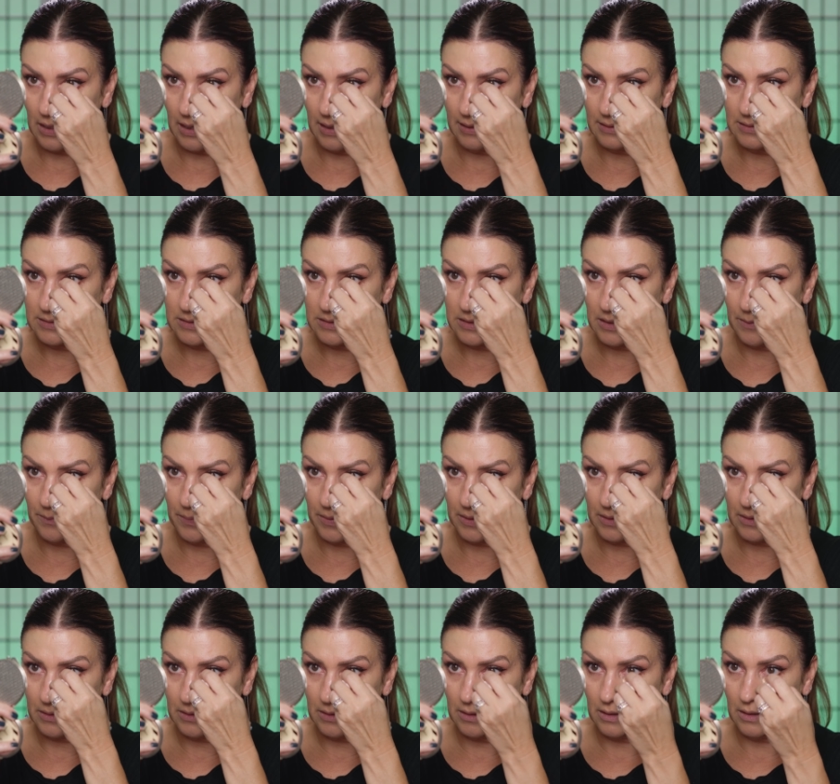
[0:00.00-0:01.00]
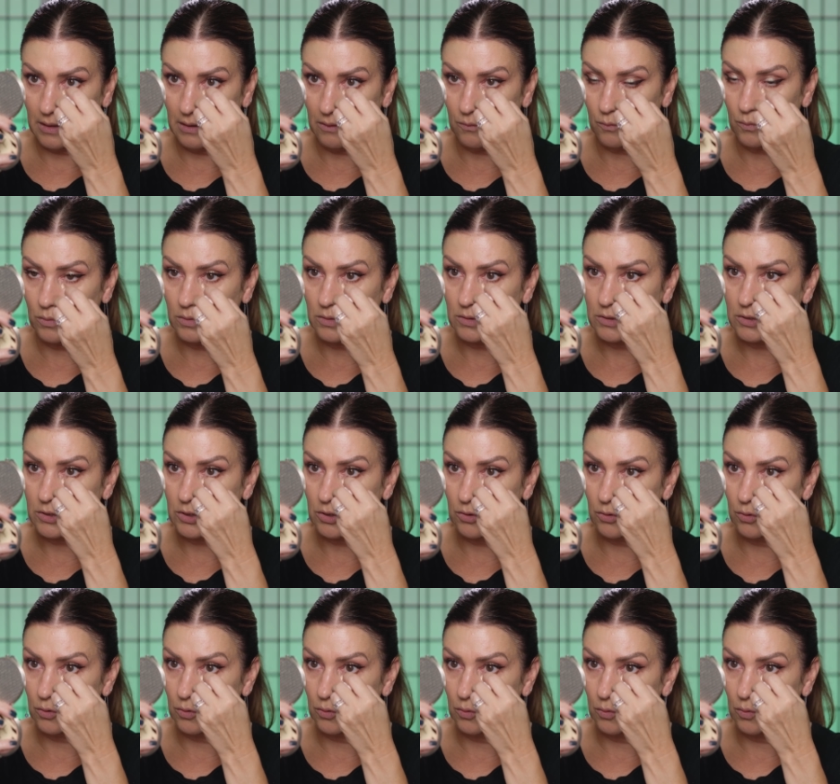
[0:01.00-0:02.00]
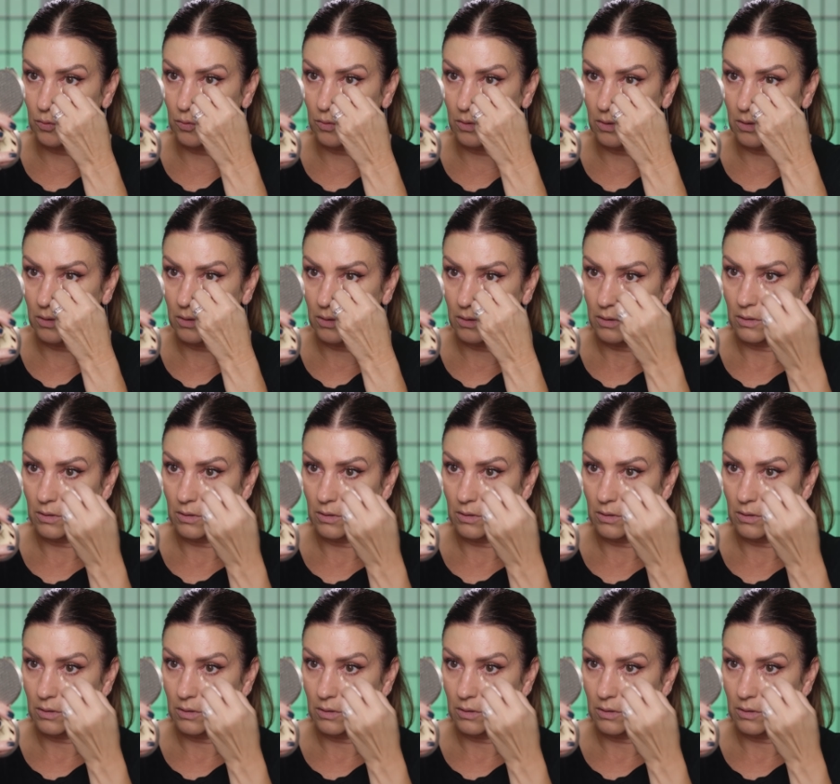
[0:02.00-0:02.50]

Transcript: I typically will do